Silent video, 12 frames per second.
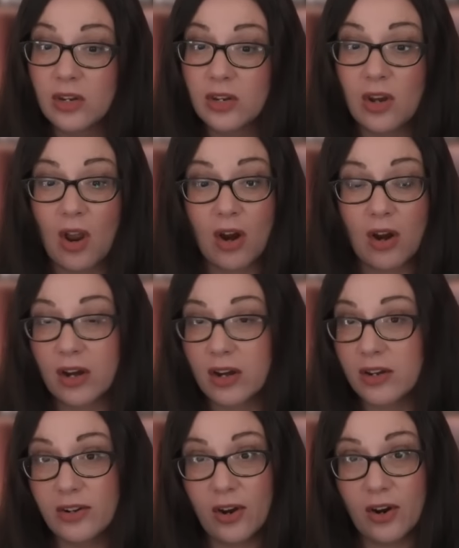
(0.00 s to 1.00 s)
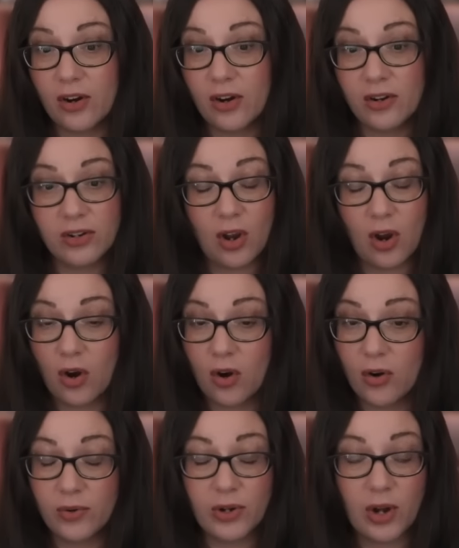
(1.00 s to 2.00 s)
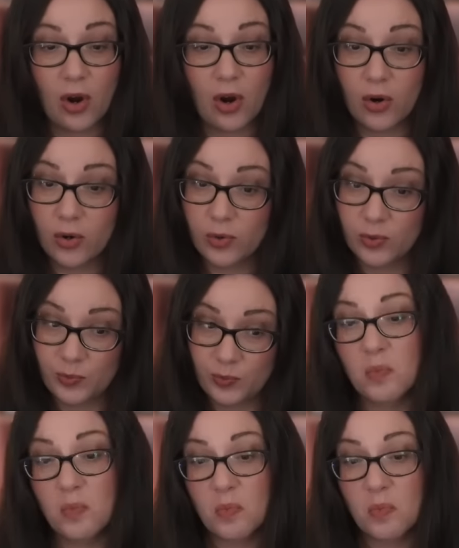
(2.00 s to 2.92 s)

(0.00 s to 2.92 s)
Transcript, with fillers: No, no, no, no. It's